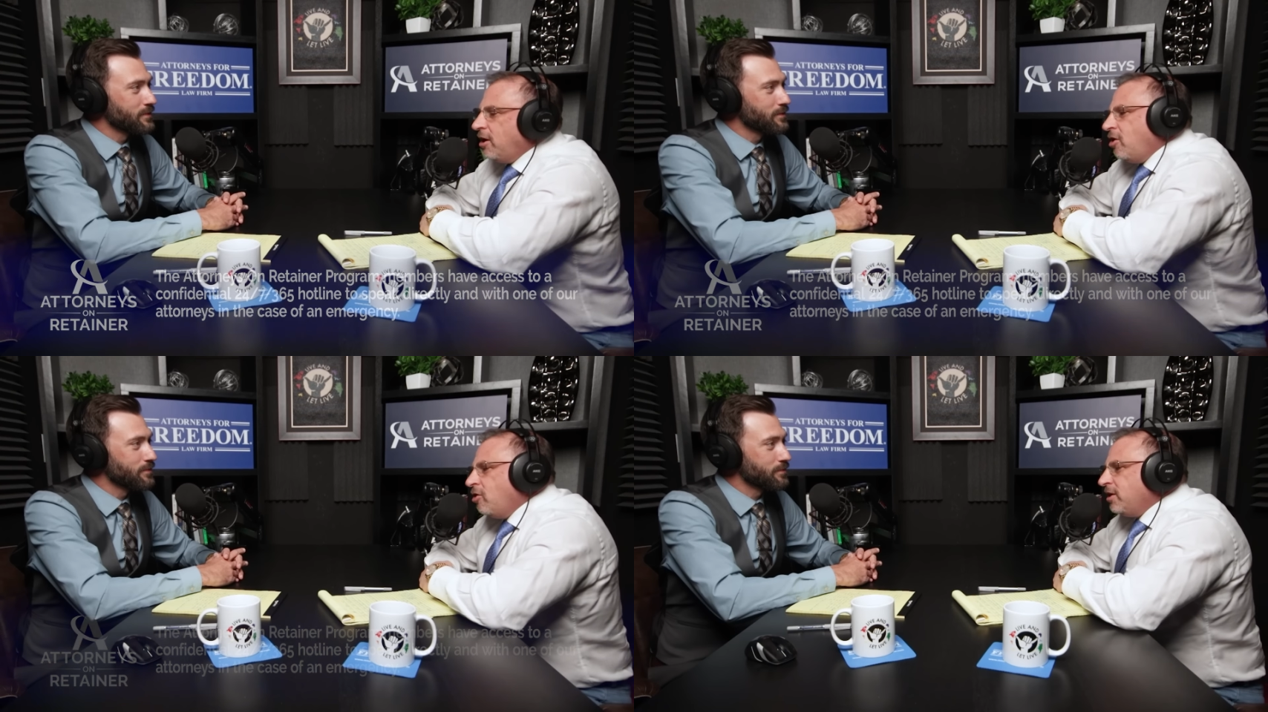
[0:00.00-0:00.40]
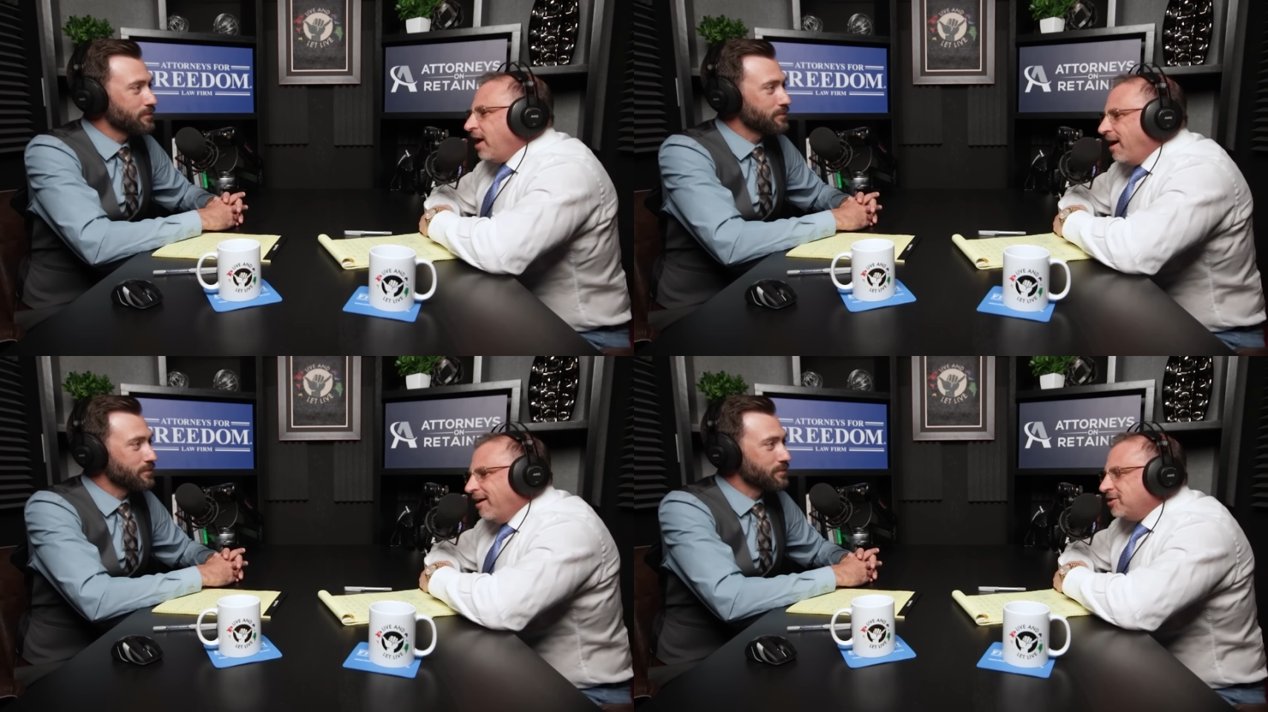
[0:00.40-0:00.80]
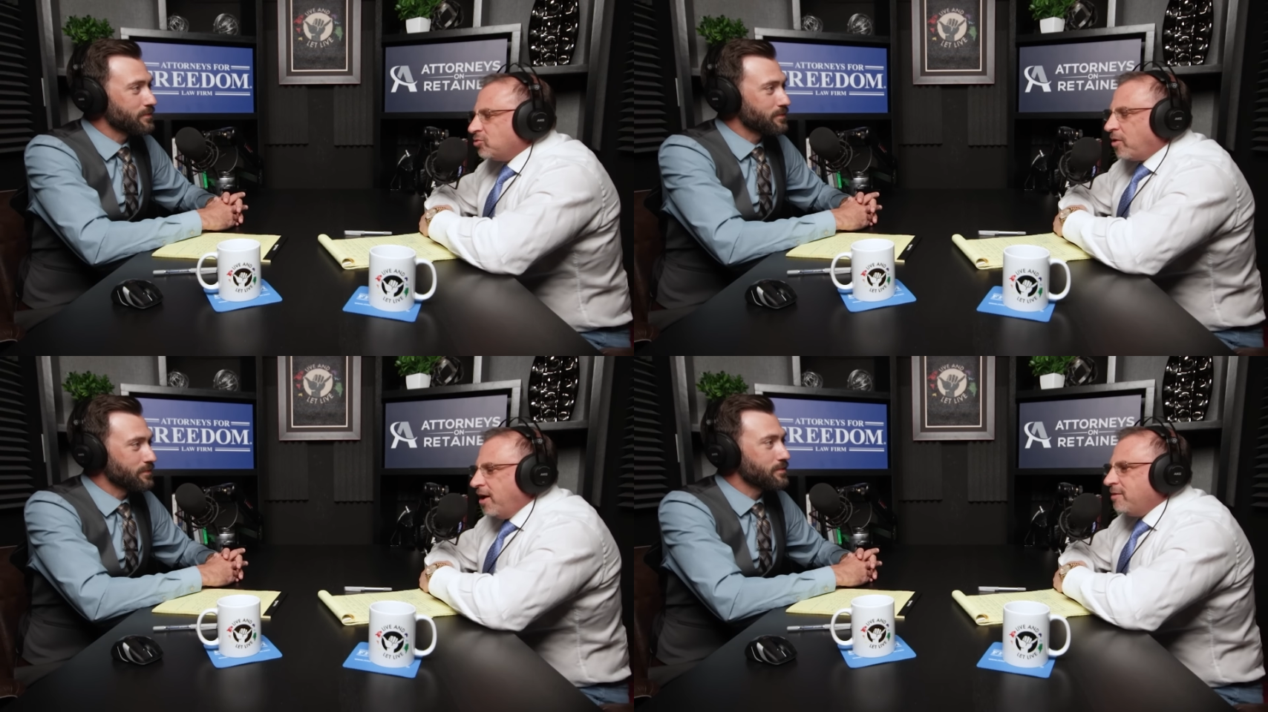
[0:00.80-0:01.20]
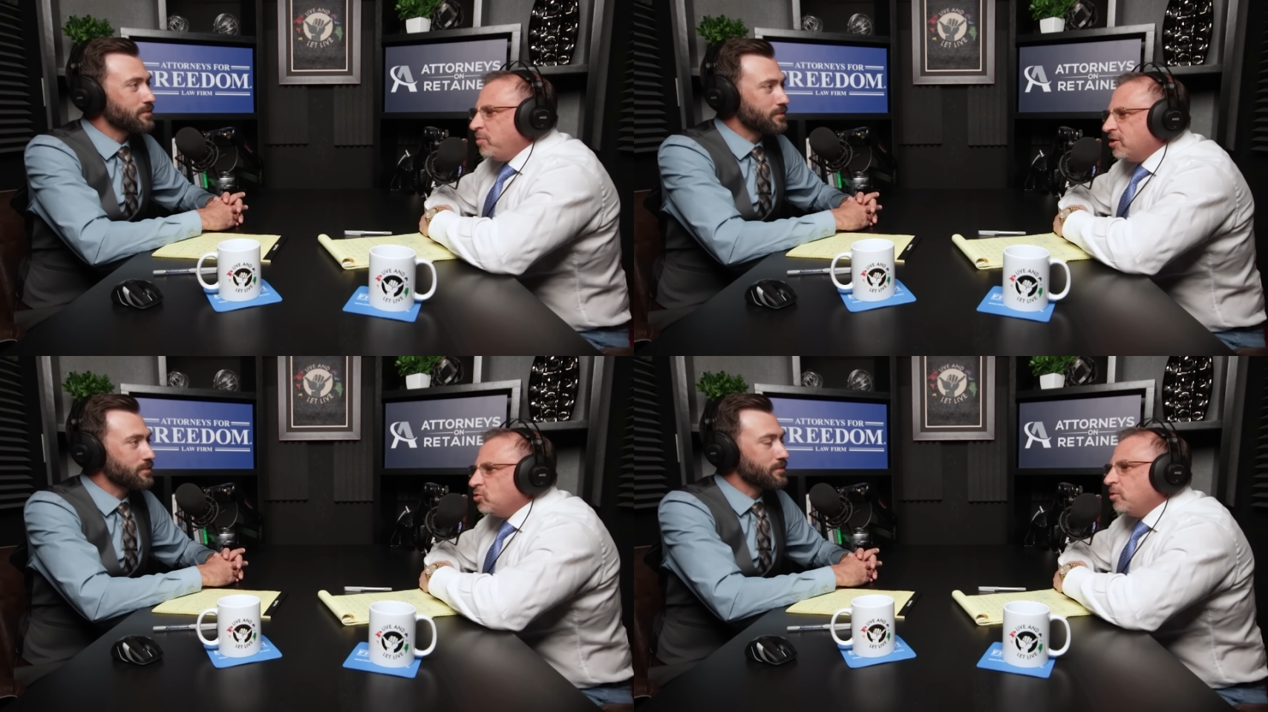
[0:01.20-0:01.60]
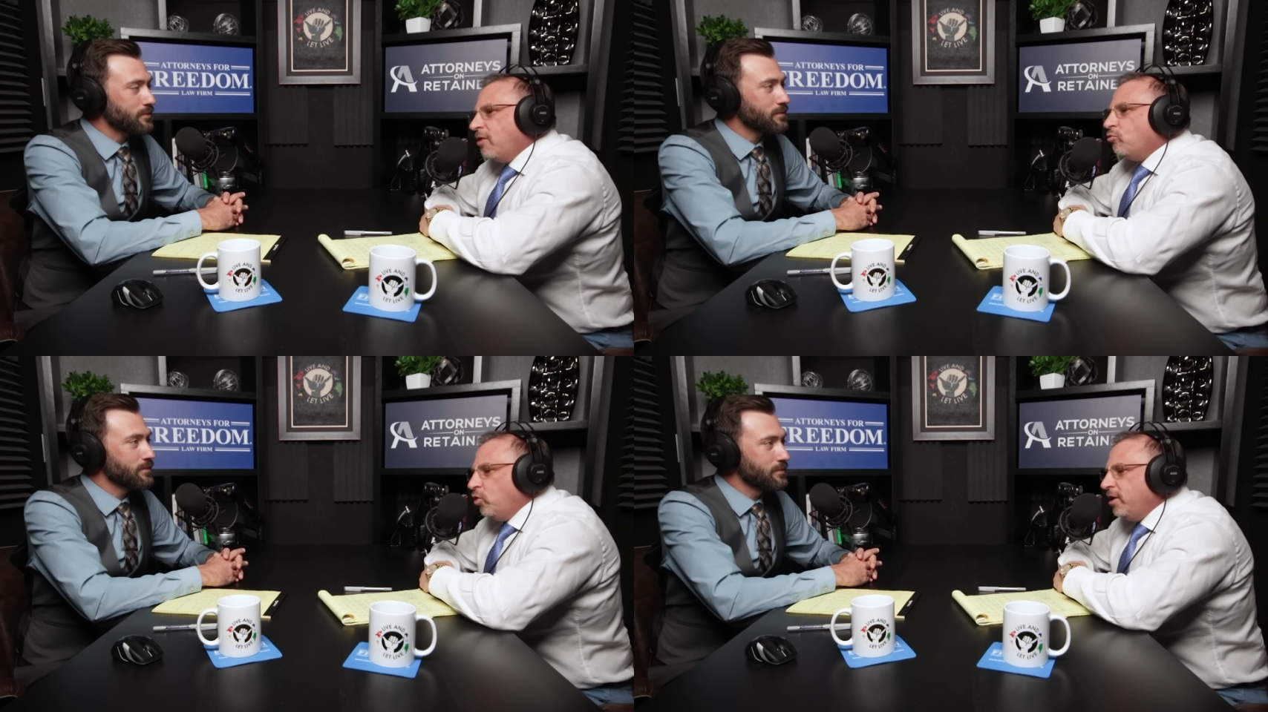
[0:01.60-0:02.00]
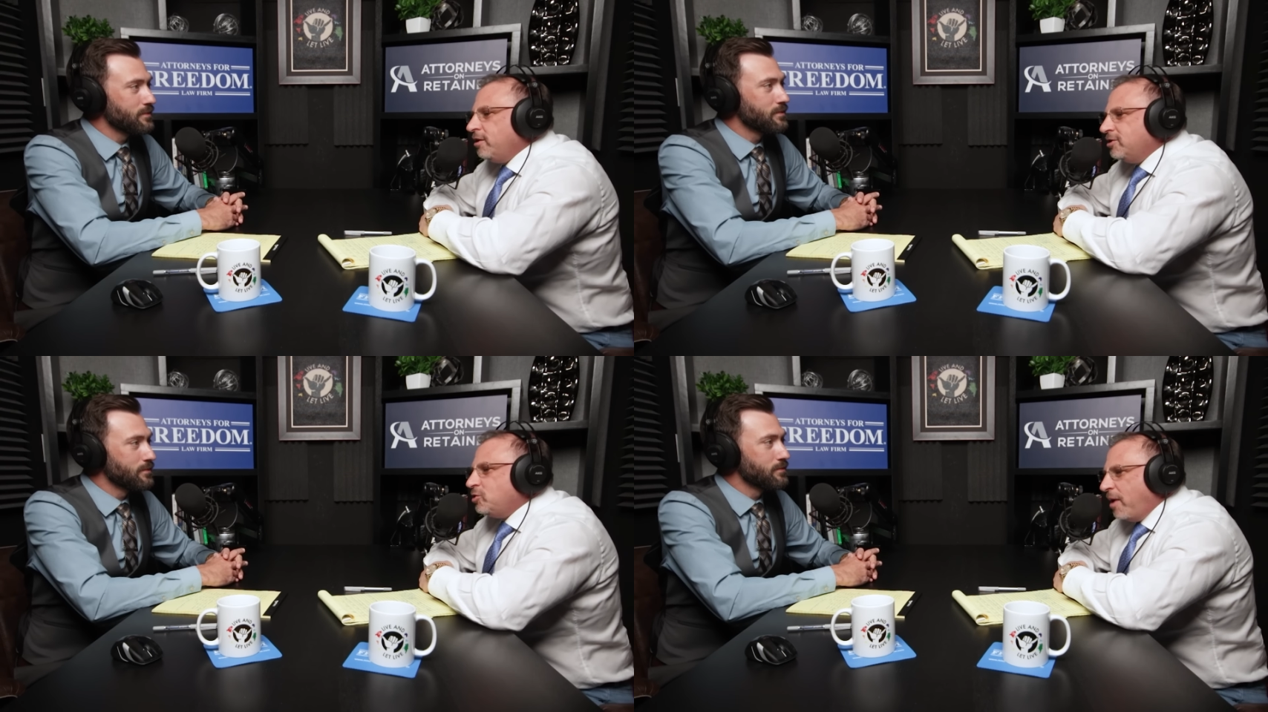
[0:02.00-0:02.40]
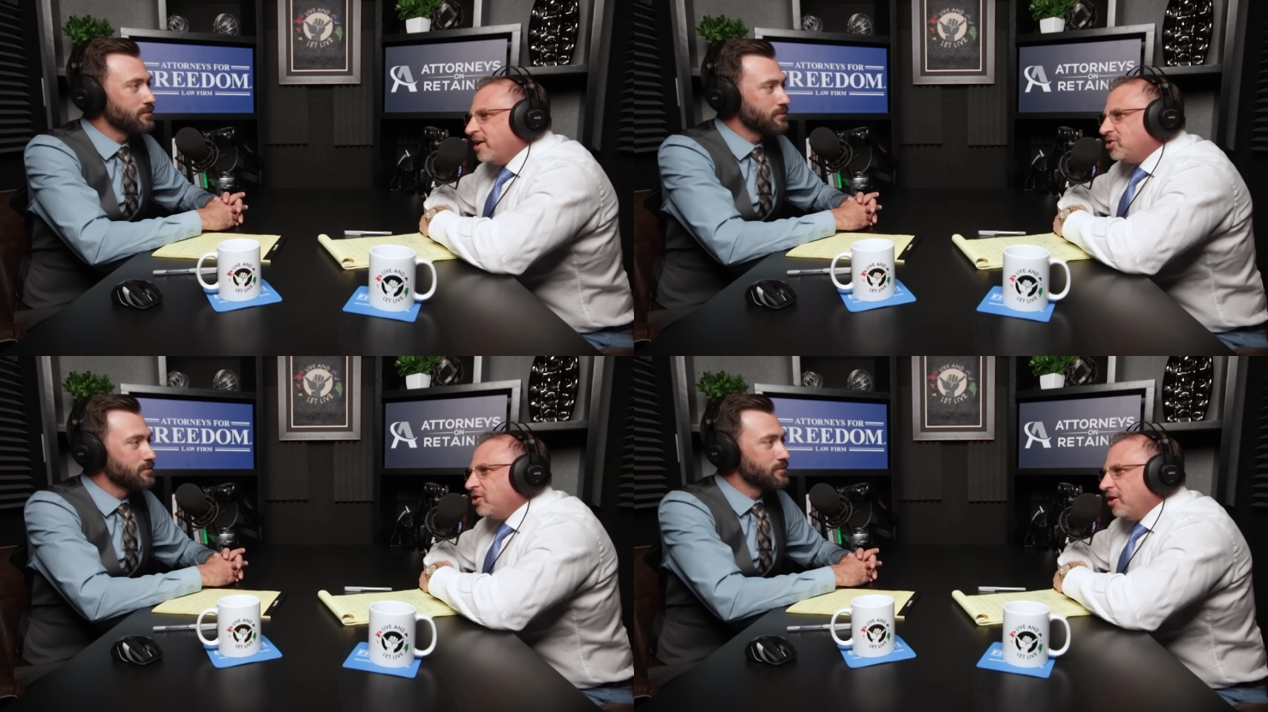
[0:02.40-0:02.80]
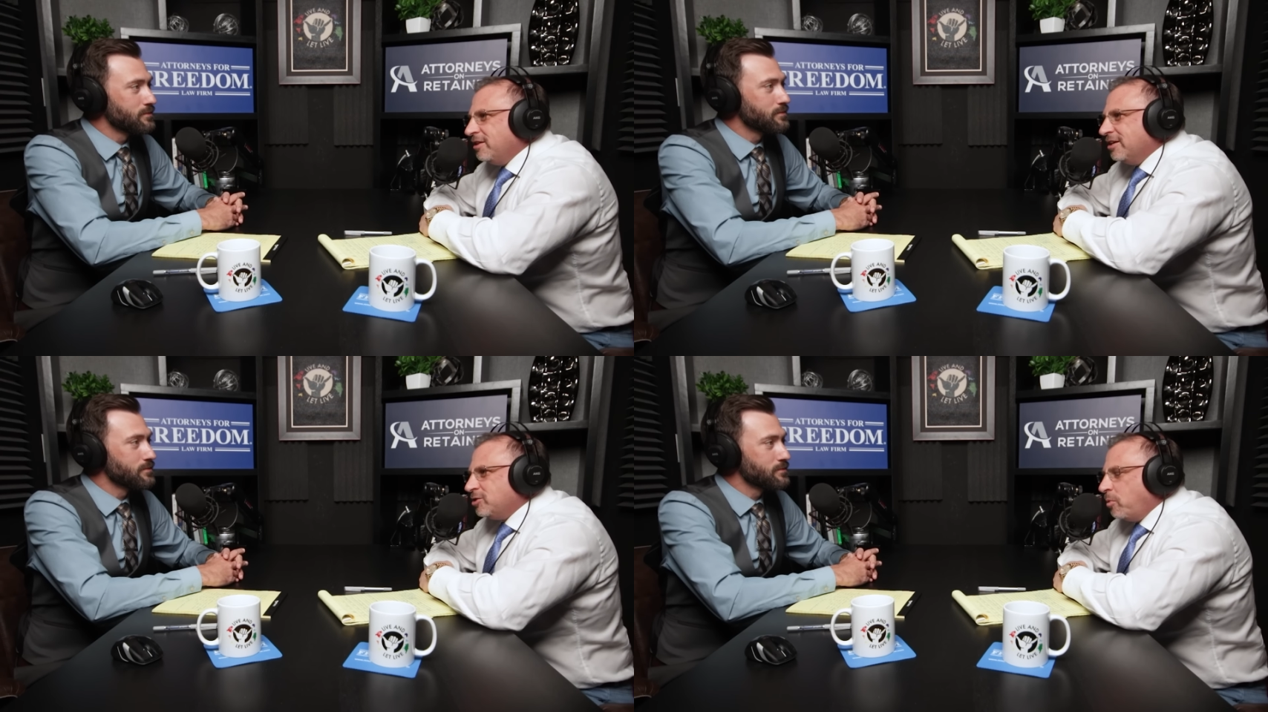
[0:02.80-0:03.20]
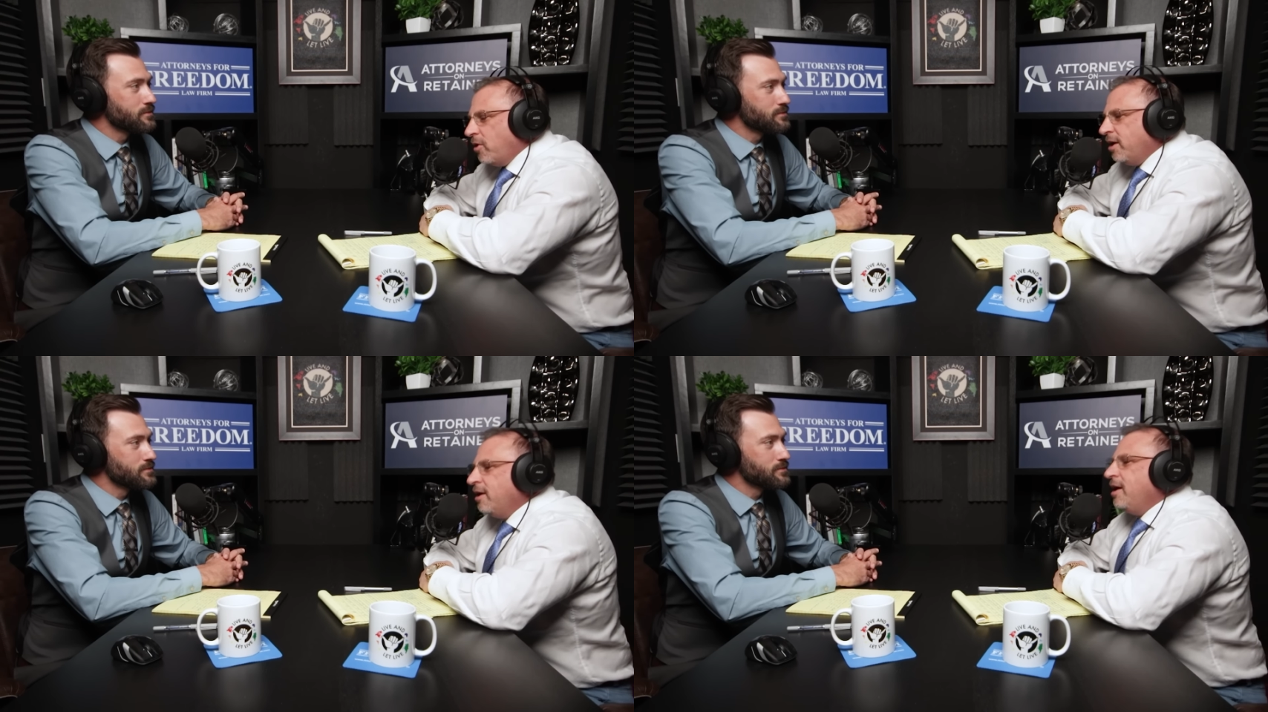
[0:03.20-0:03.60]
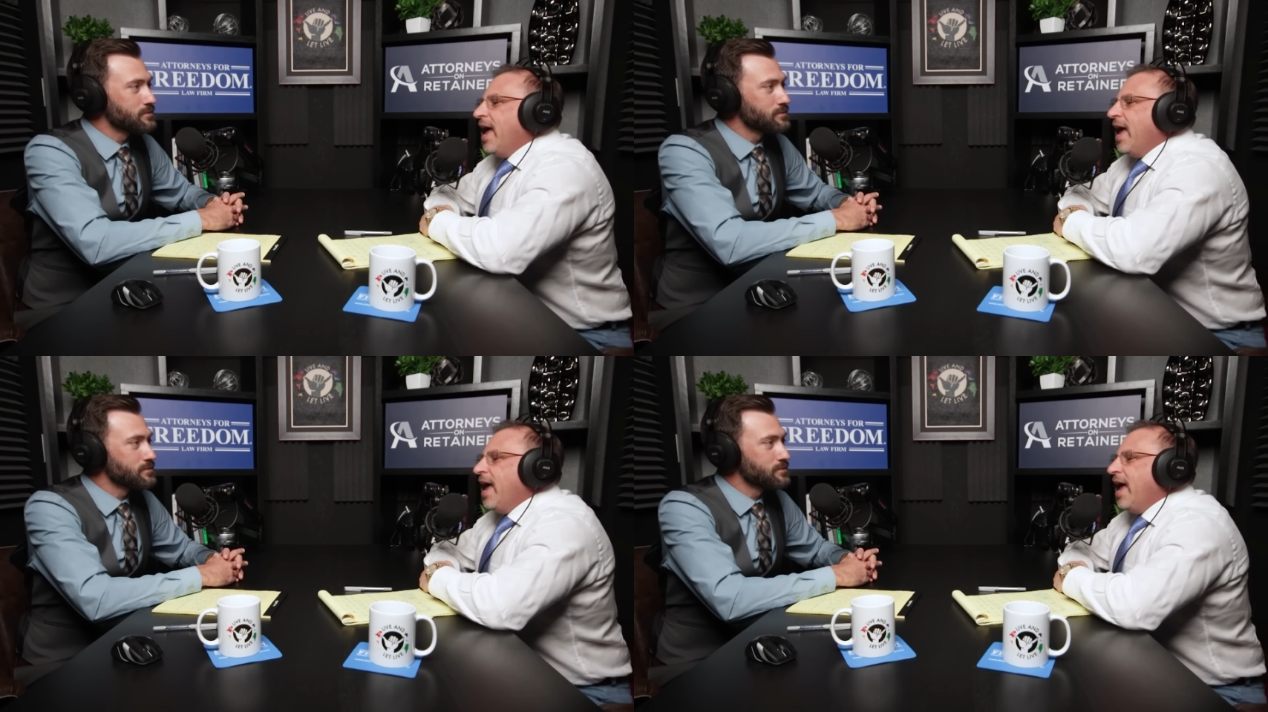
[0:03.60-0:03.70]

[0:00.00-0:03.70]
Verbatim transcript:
Speaker 1: not only us, right, because we're not really special on this point,